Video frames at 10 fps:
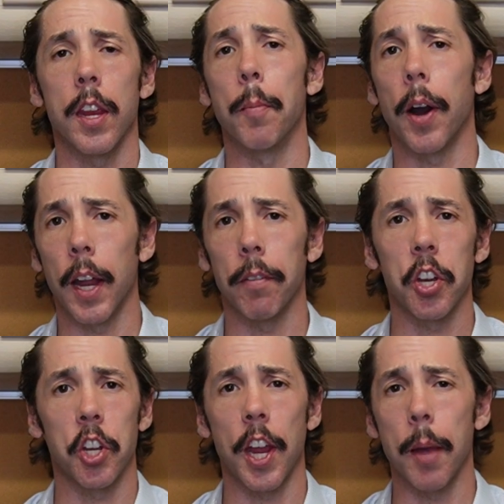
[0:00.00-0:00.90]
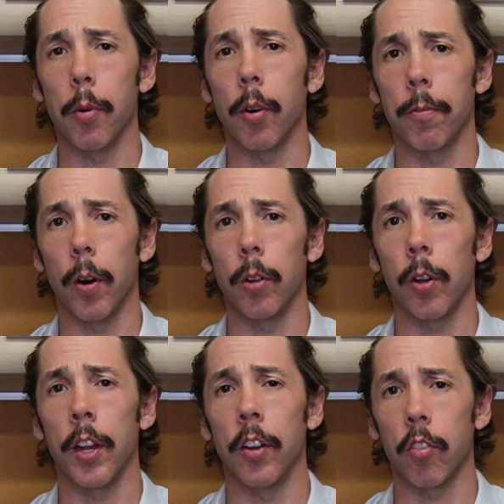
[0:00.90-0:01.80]
You might have a share
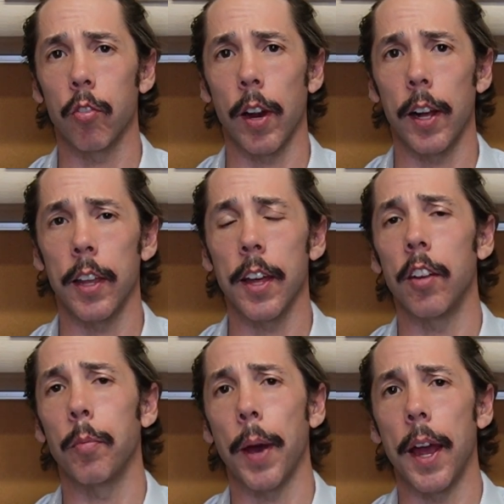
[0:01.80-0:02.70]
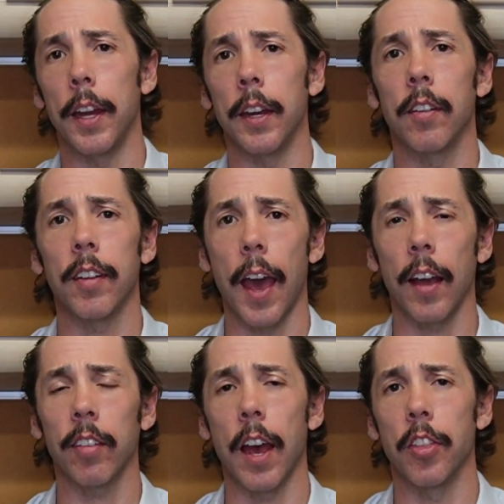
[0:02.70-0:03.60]
portfolio in Australia that is paying
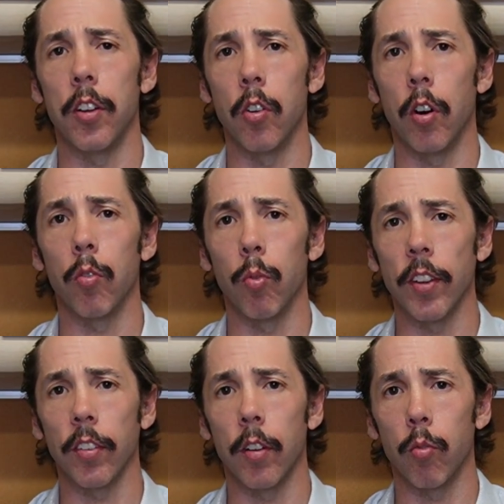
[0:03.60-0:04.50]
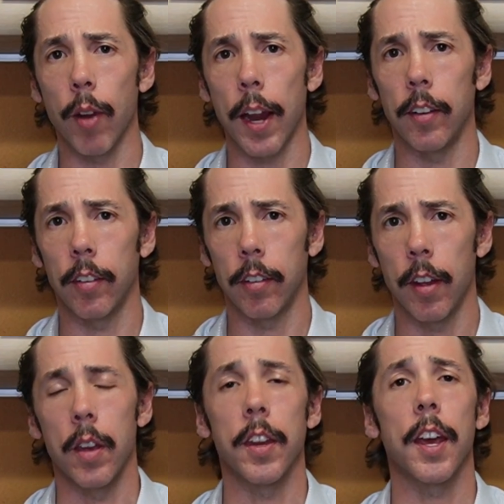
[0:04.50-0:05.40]
tax at the non-resident rates.
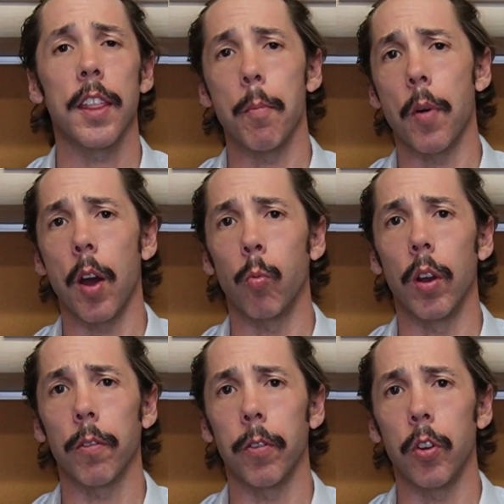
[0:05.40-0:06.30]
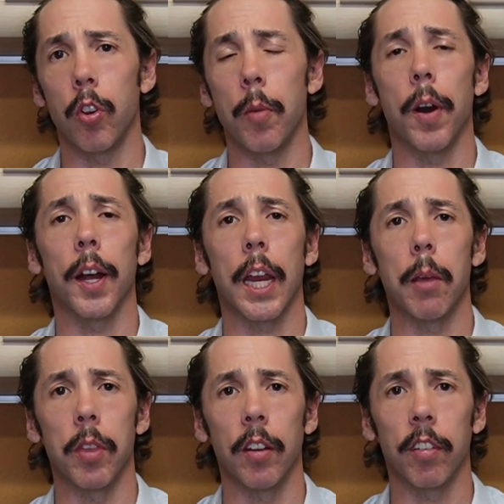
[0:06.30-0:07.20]
And yeah, that might work for you. It might
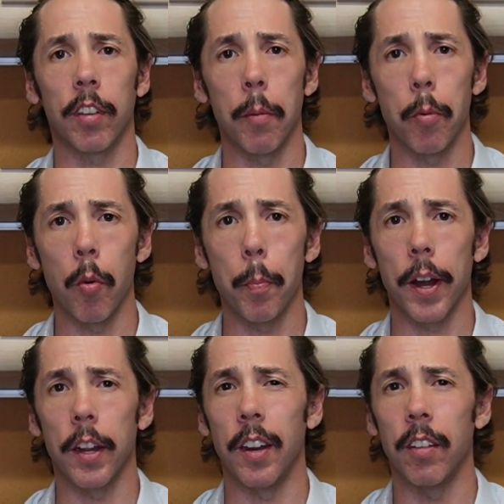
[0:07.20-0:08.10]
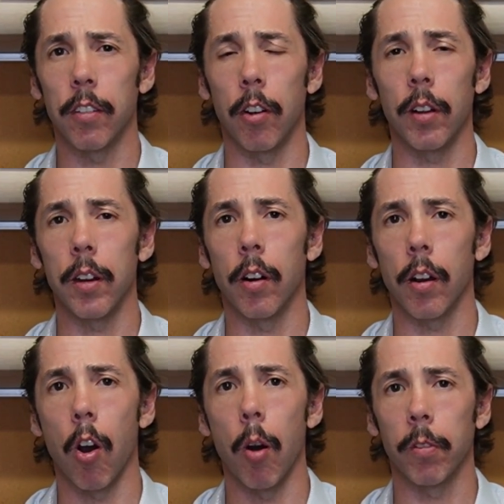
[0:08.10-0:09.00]
keep things simple, but it is certainly
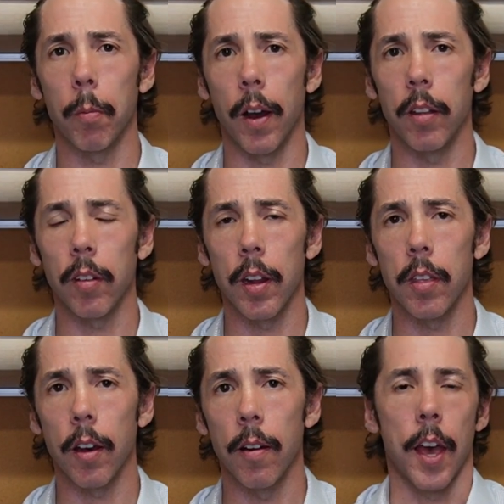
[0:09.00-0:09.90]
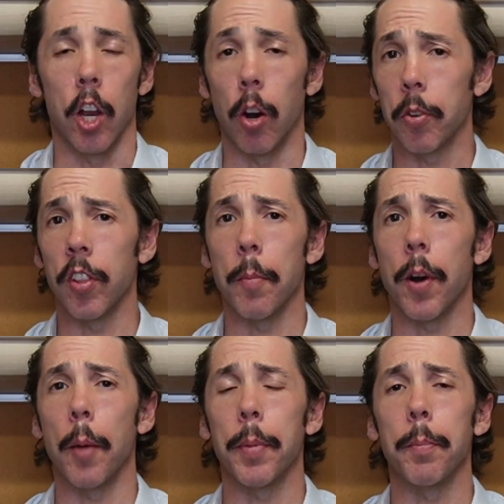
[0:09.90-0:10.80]
not optimized either. An option that
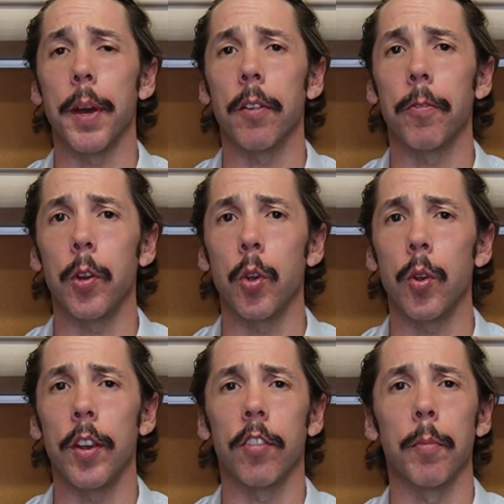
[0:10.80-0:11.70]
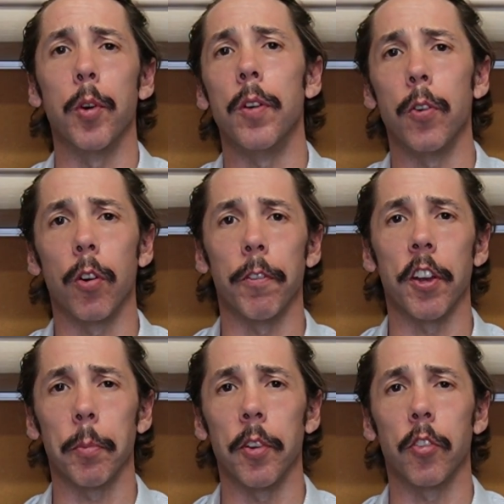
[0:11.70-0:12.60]
might be better for you is to move your
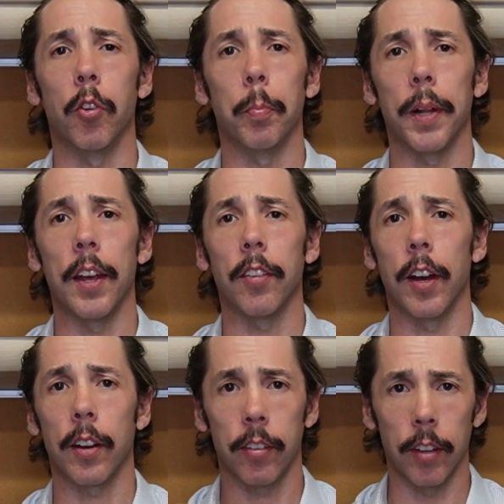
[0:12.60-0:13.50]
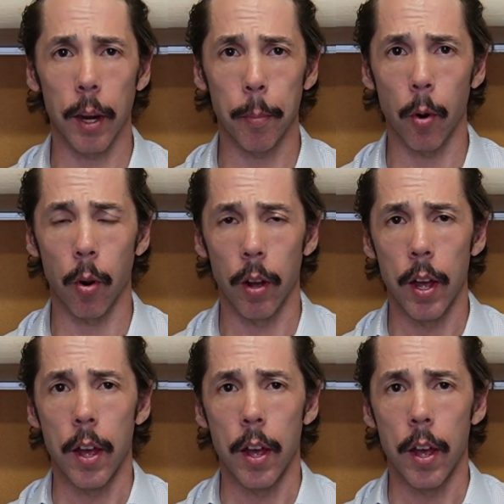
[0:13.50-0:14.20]
investments to a place like Singapore